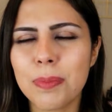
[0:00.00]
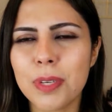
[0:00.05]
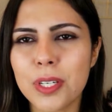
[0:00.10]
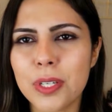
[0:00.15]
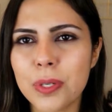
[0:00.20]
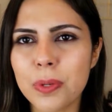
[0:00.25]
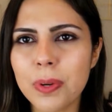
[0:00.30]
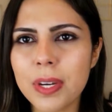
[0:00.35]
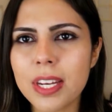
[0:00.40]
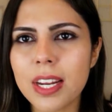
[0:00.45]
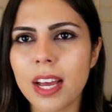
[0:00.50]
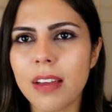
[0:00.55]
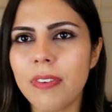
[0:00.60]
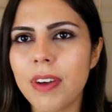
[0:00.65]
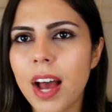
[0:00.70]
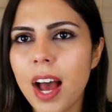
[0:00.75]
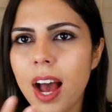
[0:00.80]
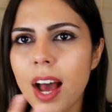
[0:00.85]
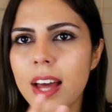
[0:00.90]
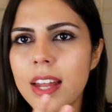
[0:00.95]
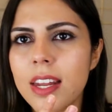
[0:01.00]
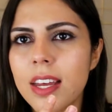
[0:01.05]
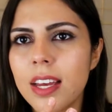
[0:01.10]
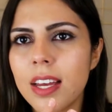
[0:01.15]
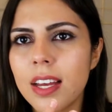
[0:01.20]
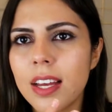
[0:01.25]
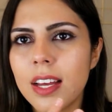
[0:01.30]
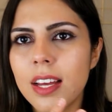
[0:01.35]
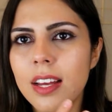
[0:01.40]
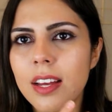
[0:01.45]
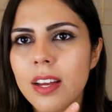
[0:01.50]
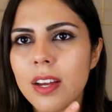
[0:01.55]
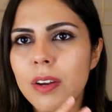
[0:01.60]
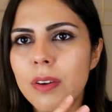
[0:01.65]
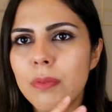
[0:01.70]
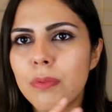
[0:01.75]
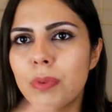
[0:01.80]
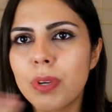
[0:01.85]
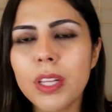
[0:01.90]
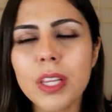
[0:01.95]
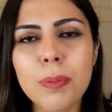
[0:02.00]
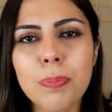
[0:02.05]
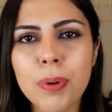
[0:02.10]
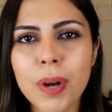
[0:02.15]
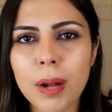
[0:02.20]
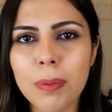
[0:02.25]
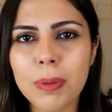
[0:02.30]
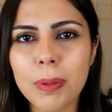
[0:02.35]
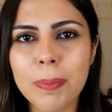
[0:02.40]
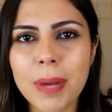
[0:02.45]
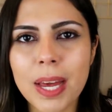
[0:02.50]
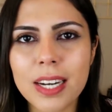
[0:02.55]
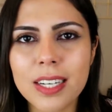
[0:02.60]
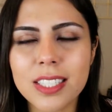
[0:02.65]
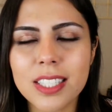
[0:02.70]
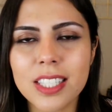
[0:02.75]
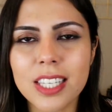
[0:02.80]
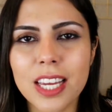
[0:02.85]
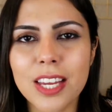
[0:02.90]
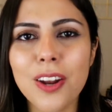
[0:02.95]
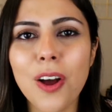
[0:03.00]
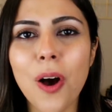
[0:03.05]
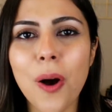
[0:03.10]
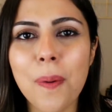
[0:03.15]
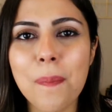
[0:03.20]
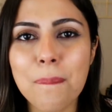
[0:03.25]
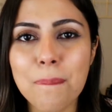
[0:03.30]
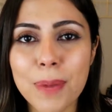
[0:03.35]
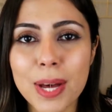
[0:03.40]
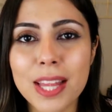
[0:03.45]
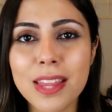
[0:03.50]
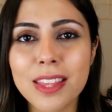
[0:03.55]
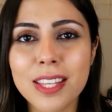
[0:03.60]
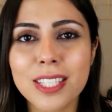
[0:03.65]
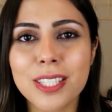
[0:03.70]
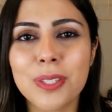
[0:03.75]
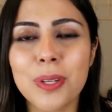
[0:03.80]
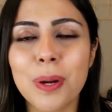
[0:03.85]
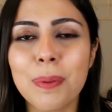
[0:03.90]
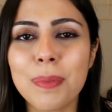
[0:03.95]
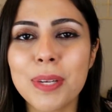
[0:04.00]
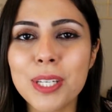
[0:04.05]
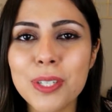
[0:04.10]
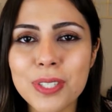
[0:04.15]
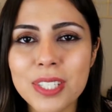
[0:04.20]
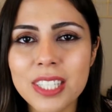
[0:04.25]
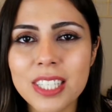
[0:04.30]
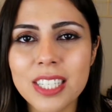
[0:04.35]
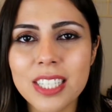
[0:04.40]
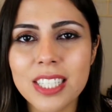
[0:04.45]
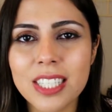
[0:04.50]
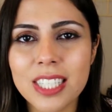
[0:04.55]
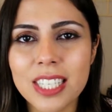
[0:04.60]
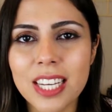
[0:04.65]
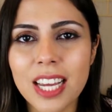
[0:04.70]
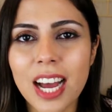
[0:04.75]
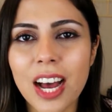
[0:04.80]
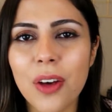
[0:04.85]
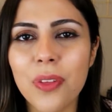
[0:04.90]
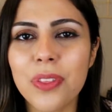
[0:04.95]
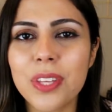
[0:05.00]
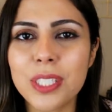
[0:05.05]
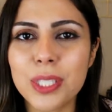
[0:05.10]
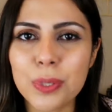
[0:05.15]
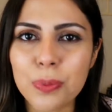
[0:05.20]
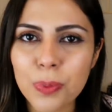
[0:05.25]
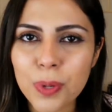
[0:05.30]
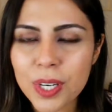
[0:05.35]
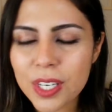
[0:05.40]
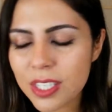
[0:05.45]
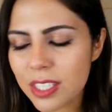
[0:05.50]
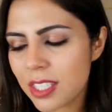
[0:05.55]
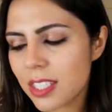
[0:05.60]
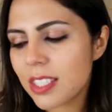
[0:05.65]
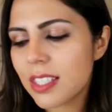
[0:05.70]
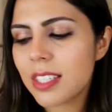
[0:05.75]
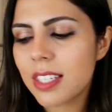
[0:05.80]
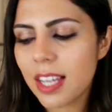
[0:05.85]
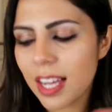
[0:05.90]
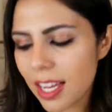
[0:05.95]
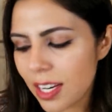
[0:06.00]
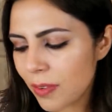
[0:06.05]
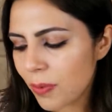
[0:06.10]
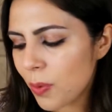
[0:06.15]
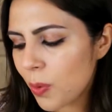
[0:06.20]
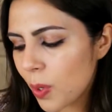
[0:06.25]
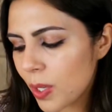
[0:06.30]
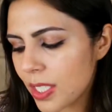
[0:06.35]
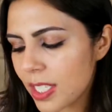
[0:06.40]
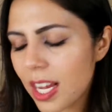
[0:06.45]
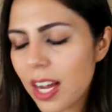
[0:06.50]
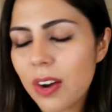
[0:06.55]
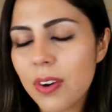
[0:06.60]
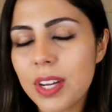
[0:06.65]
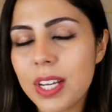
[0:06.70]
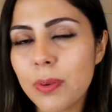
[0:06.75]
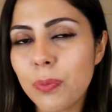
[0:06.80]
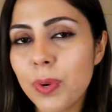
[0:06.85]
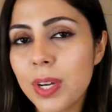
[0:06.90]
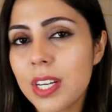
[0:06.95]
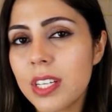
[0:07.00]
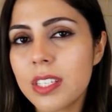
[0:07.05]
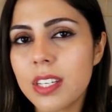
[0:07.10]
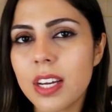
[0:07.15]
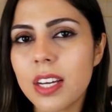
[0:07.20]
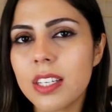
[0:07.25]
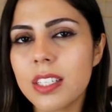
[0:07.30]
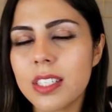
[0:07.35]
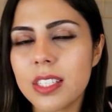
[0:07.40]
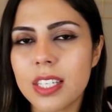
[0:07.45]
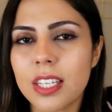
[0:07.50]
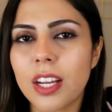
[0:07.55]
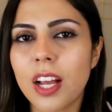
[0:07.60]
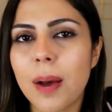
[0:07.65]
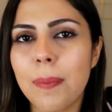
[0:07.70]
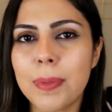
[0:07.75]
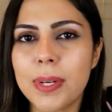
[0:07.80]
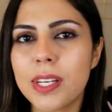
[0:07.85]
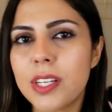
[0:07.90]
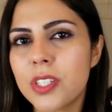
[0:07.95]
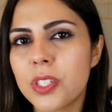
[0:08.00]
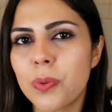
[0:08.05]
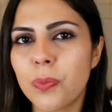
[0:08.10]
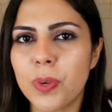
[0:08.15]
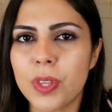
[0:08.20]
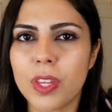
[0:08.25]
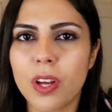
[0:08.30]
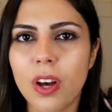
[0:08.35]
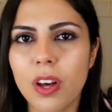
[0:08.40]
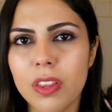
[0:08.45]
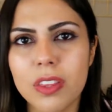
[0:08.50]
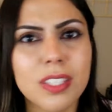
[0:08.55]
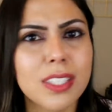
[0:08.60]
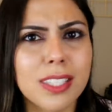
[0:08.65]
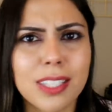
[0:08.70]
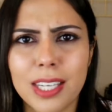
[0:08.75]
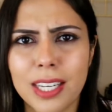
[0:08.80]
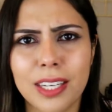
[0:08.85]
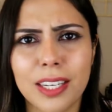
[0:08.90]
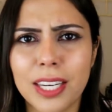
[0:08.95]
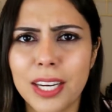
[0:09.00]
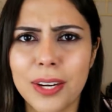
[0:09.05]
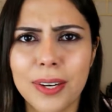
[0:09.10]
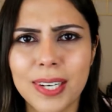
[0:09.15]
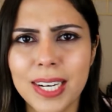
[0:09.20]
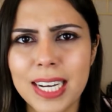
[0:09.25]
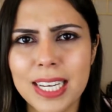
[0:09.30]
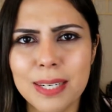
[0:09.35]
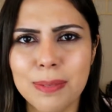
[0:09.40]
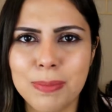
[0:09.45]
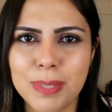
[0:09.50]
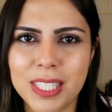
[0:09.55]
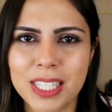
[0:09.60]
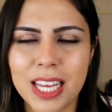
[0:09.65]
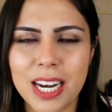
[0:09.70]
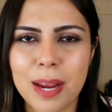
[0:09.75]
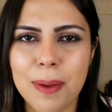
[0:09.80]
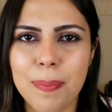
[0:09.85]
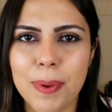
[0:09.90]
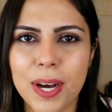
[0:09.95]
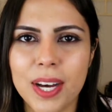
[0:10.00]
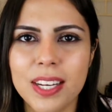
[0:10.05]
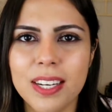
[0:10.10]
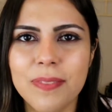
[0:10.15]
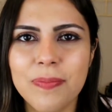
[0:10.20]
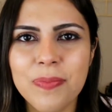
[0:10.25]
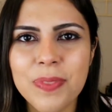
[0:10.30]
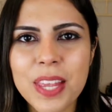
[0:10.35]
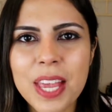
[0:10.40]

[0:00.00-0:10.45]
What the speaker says: to do it. I've had really problematic skin all month, so I'm interested to see how this works and of course what it does in combination with all the skincare items that I bought.